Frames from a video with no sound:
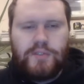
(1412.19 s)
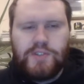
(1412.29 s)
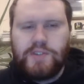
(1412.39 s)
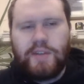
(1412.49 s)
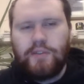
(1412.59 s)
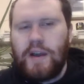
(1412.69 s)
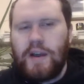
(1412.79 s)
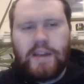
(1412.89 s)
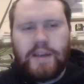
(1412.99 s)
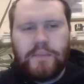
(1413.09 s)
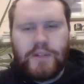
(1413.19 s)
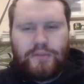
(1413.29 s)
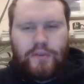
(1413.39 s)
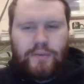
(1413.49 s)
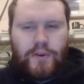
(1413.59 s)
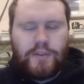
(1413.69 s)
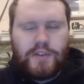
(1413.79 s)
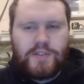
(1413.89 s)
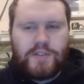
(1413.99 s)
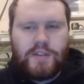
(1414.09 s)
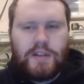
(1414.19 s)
She's never had like much of a focus.